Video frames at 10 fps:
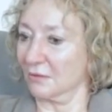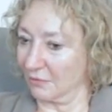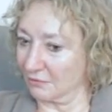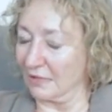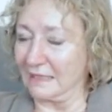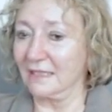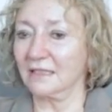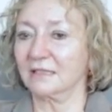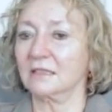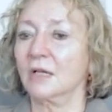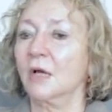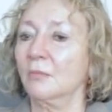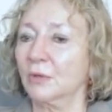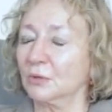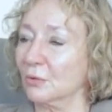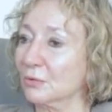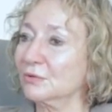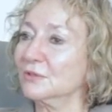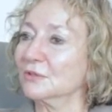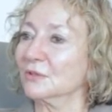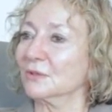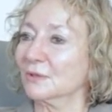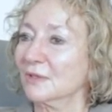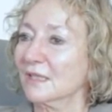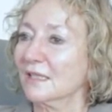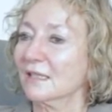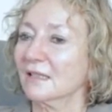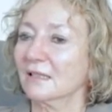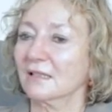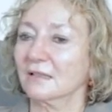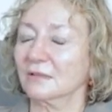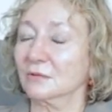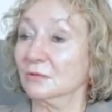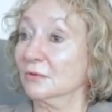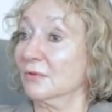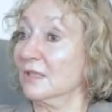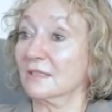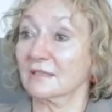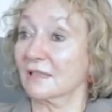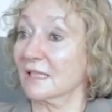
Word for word: the crisis, but also do things